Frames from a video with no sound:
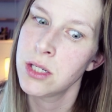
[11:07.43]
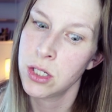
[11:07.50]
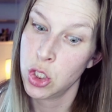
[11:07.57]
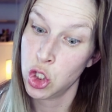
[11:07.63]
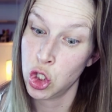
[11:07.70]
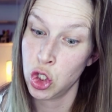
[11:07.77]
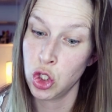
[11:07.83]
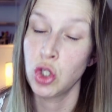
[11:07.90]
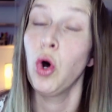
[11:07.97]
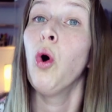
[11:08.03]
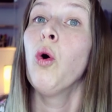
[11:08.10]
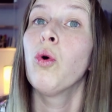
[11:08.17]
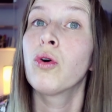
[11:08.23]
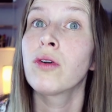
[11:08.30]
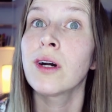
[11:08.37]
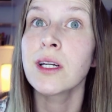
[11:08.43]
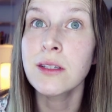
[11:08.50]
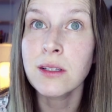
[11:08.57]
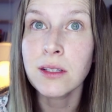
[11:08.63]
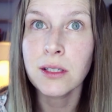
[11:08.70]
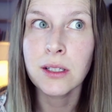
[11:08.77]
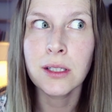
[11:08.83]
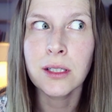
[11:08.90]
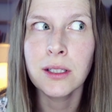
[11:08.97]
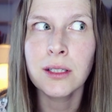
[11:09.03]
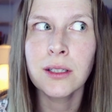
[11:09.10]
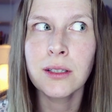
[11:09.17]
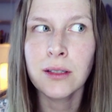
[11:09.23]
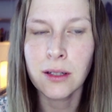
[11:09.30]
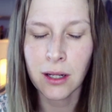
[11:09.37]
so
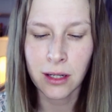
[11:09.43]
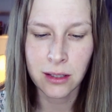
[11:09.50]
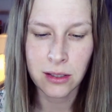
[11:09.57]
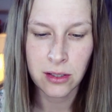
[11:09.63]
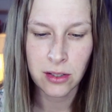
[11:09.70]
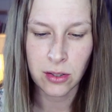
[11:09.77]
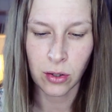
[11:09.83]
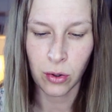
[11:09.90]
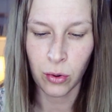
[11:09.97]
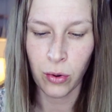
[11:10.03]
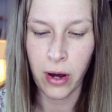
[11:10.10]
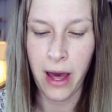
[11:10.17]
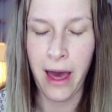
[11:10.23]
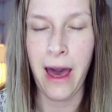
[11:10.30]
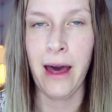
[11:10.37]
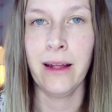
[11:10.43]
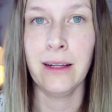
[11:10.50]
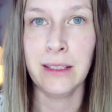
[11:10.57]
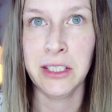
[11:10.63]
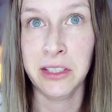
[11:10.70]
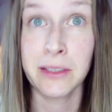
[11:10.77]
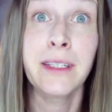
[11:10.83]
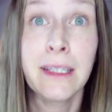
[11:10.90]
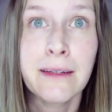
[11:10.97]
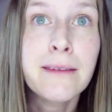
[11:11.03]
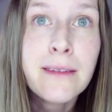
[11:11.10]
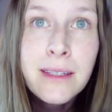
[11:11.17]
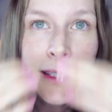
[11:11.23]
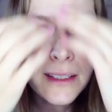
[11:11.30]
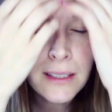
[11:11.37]
crusty and so
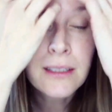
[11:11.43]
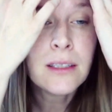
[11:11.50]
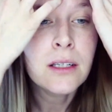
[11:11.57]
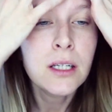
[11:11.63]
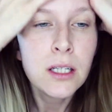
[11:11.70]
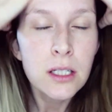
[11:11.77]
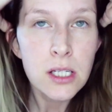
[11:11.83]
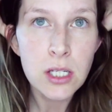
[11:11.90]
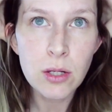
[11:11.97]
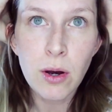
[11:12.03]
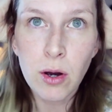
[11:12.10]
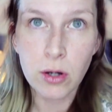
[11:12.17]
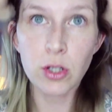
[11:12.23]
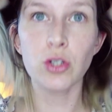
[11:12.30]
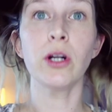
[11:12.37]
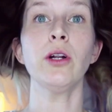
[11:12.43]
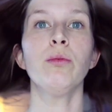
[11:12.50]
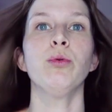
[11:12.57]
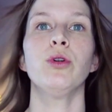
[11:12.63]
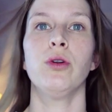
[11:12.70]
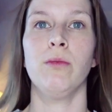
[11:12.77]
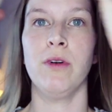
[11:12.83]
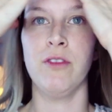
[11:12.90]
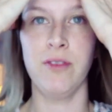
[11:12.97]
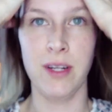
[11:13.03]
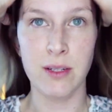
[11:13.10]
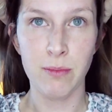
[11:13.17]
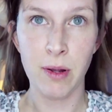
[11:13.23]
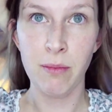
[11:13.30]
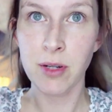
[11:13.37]
disgusting. So I'm gonna try to put it on my
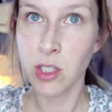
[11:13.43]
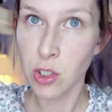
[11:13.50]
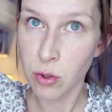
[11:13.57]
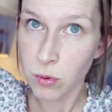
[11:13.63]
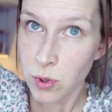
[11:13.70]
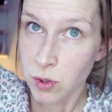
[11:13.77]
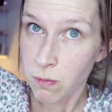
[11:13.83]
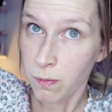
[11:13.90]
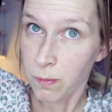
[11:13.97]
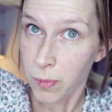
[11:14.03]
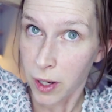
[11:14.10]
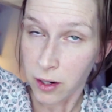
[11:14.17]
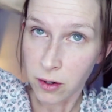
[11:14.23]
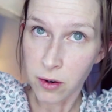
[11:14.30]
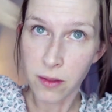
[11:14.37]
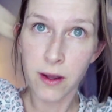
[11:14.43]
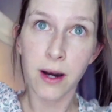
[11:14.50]
face, maybe it shows better